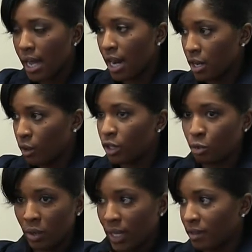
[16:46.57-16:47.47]
I know that
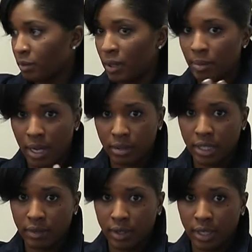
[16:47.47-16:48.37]
you probably have some people out on
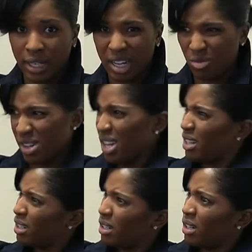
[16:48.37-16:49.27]
TV land like,
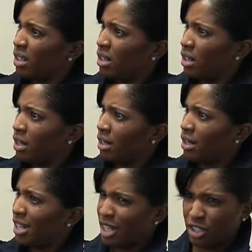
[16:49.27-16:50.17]
what?
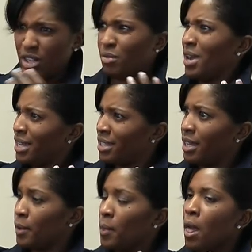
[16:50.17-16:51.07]
Is she crazy?